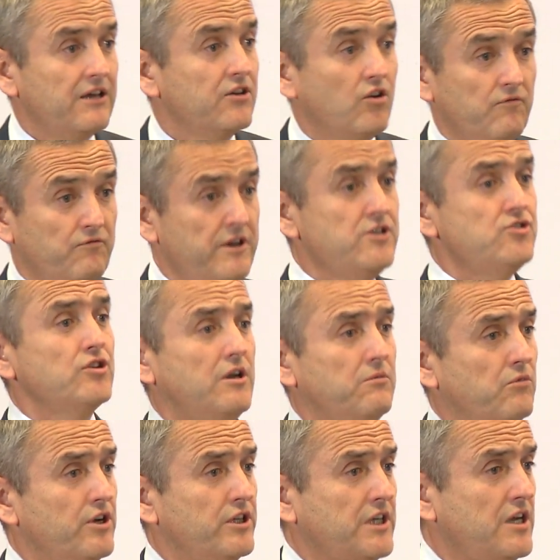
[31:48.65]
conventional
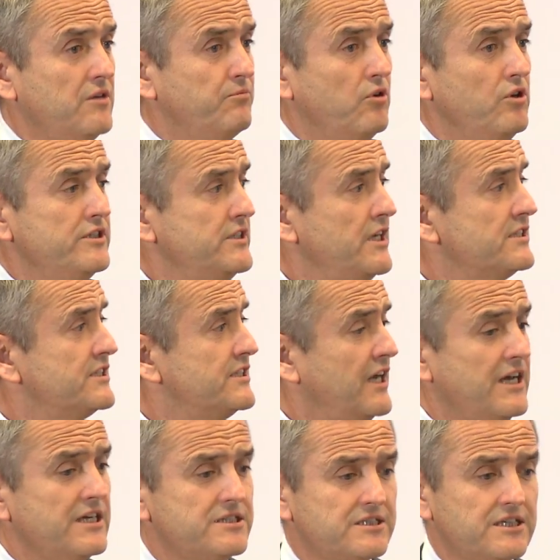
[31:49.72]
monetary policy as
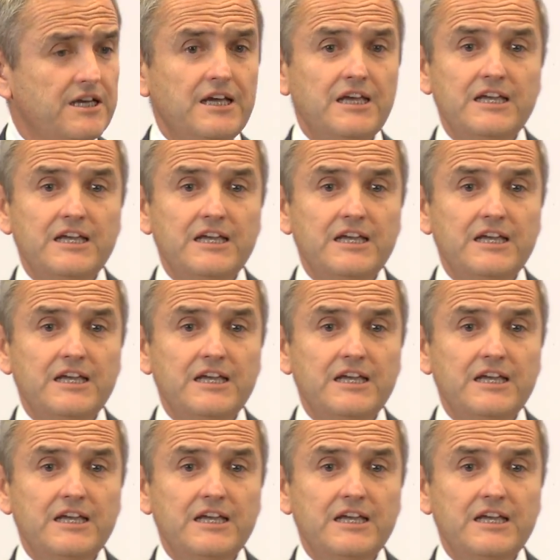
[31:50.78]
just